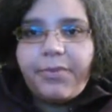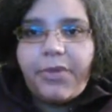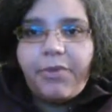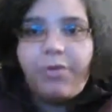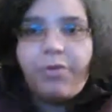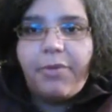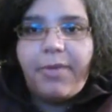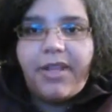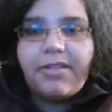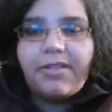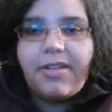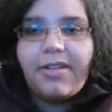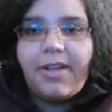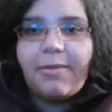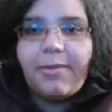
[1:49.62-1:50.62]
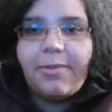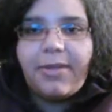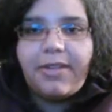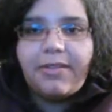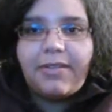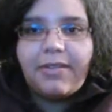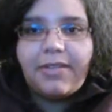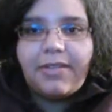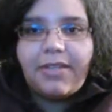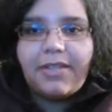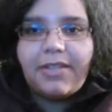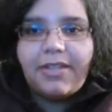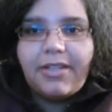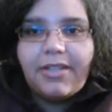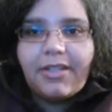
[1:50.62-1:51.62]
romance novel,
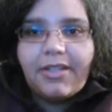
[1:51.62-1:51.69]
basically.